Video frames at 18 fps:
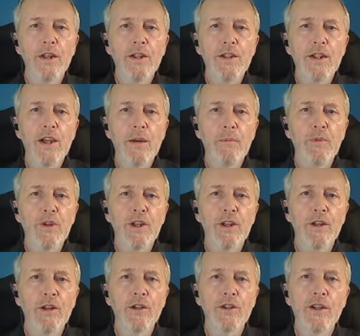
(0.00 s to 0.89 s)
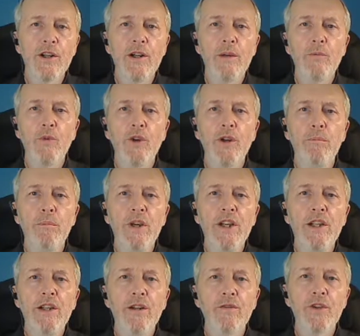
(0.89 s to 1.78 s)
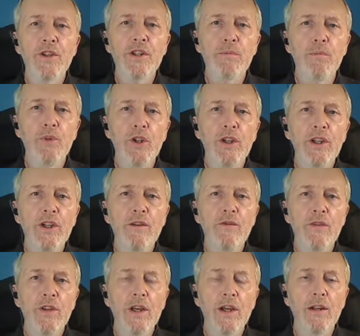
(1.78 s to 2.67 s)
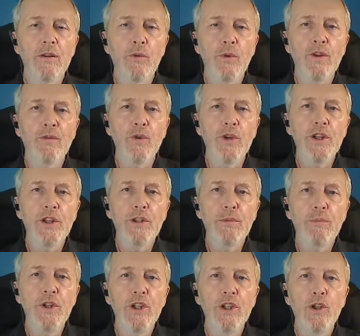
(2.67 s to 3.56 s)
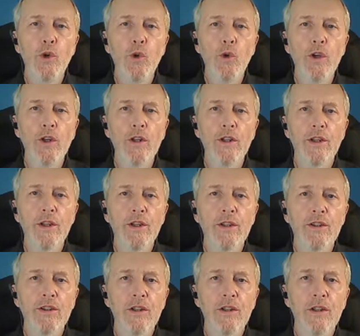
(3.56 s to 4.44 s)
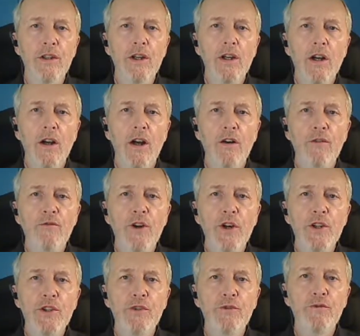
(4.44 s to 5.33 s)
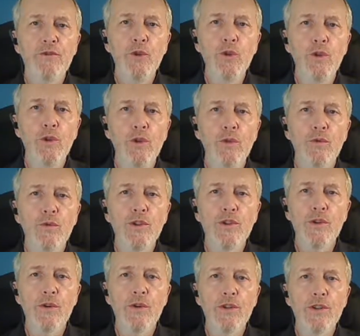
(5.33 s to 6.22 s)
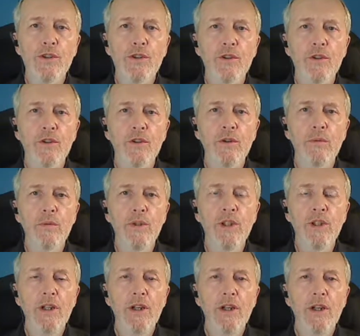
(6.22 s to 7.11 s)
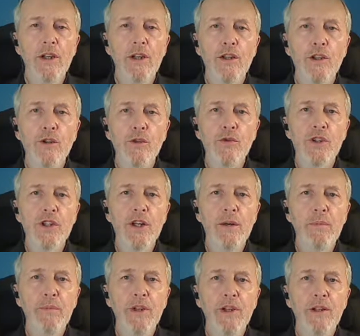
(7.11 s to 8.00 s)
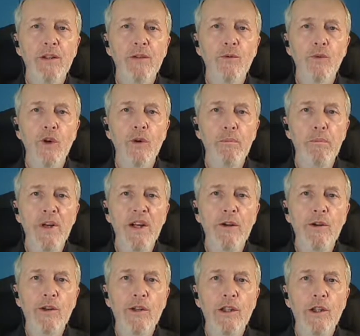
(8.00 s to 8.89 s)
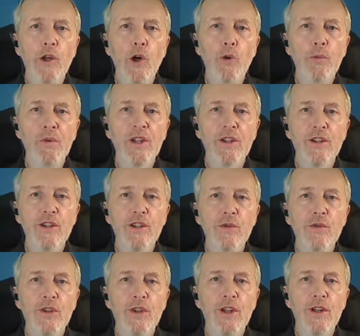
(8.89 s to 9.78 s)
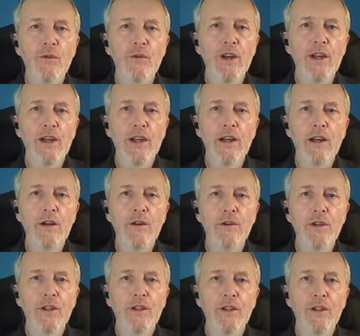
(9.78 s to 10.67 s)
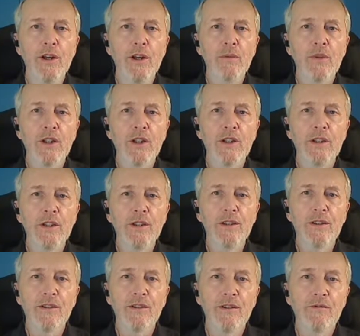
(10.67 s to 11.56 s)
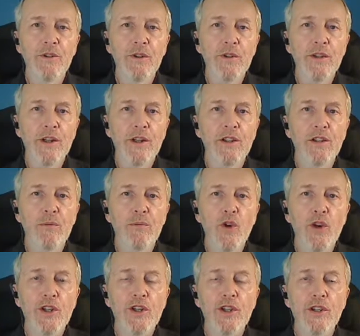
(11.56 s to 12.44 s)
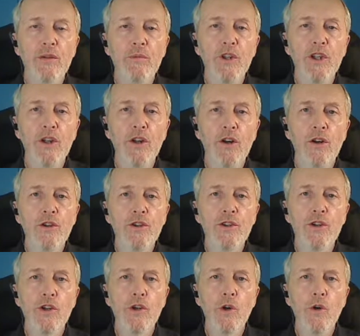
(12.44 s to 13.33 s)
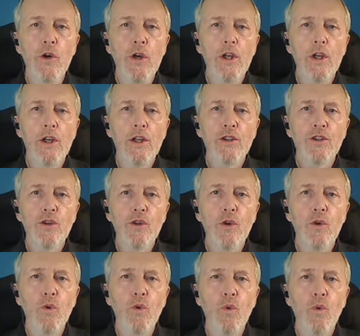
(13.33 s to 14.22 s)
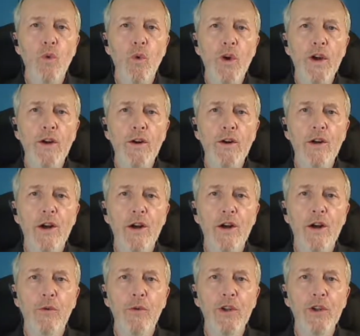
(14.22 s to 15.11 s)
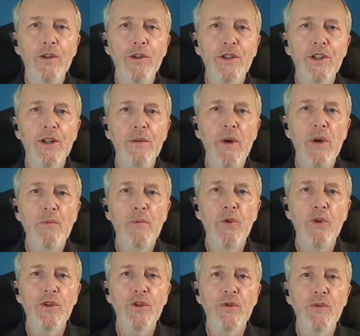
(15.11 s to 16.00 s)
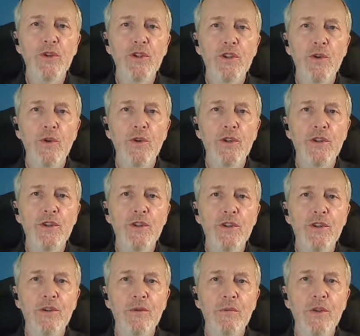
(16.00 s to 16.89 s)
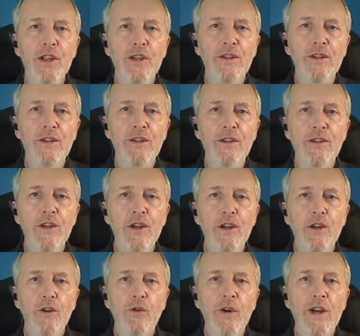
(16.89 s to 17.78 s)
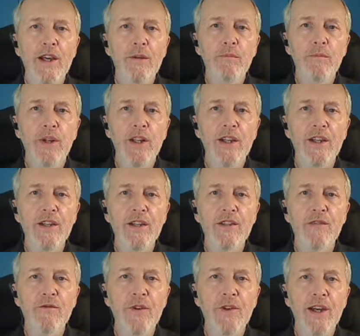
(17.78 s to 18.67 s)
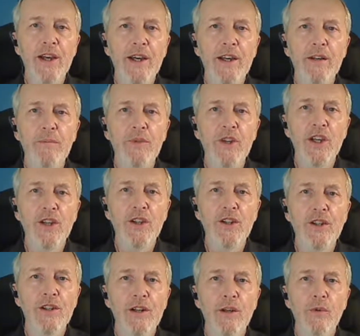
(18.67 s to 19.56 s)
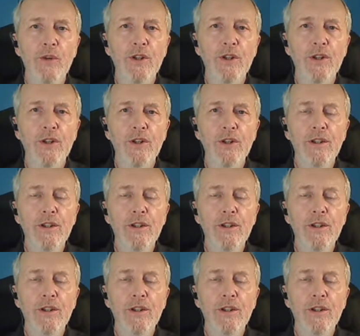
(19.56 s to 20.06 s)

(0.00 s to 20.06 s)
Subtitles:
that's happening at a time when many of us believe that we've reached peak oil, that our fossil fuel resources are going to be used up, and we're barely coping, as you say, right now, economically. It feels like a depression to me also. So where are we going to come up with the resources to make these grand plans for adaptation, I wonder?